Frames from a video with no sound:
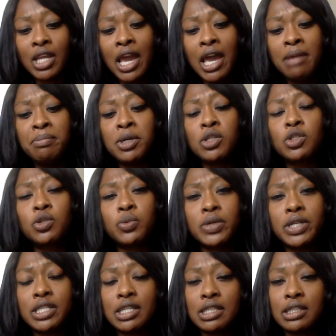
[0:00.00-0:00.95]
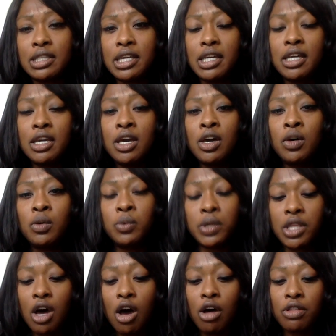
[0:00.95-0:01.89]
and most recently
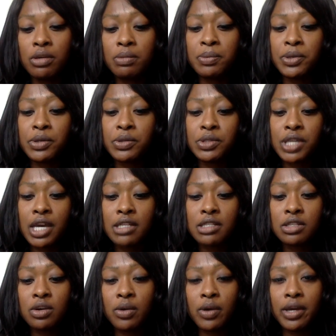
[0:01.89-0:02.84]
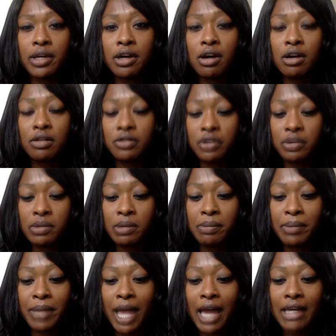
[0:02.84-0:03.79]
with all the protests going on from the
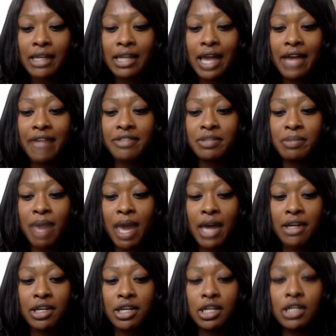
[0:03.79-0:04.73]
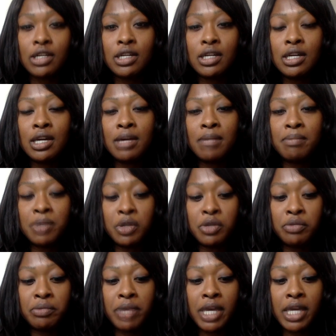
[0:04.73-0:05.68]
Black Lives Matter
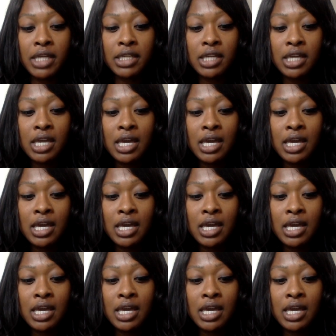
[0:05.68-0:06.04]
movement.